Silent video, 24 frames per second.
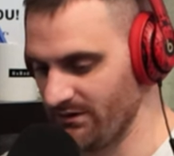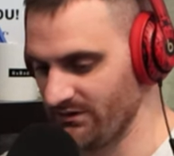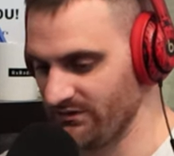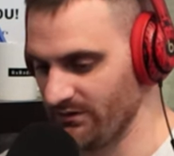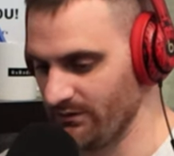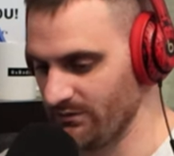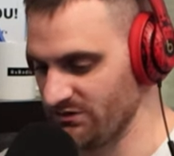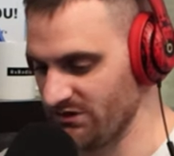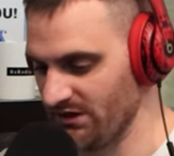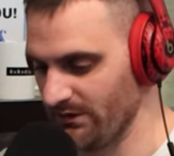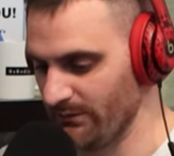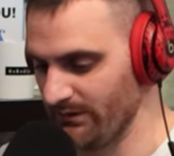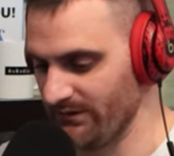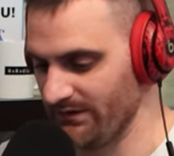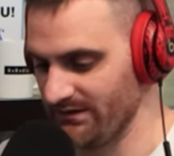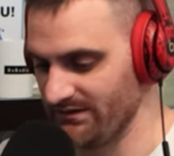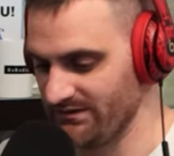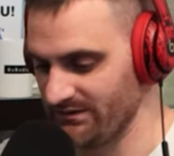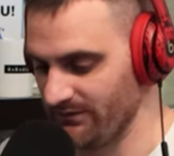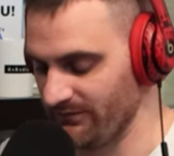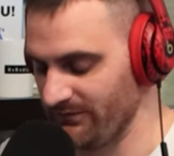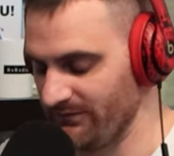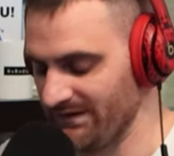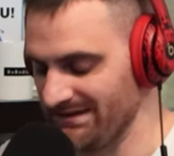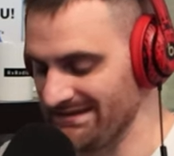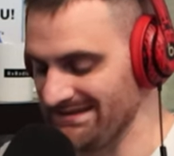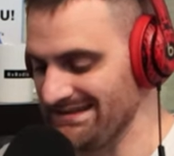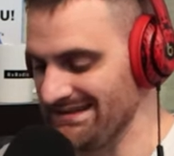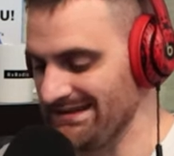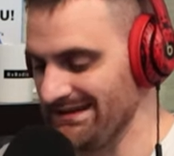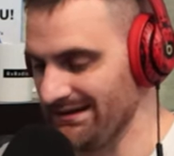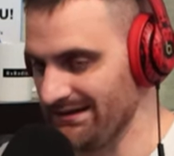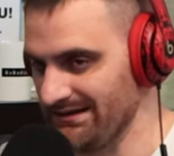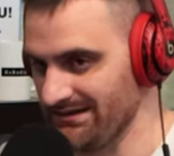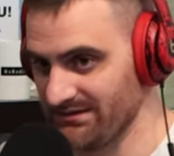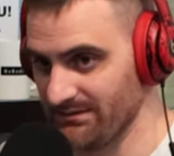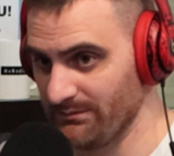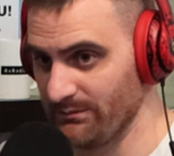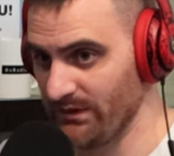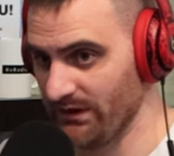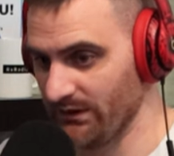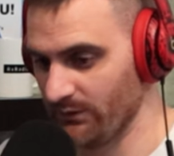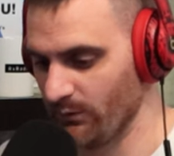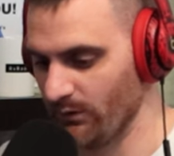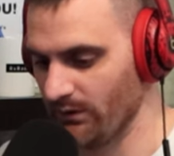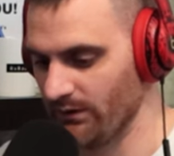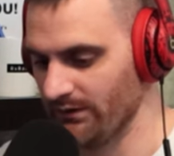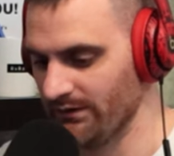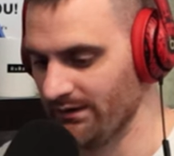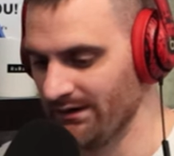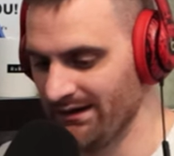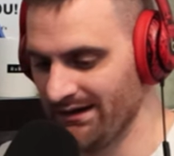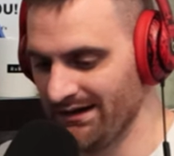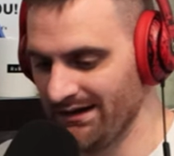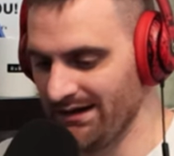associated with it. So fatigue is a big one.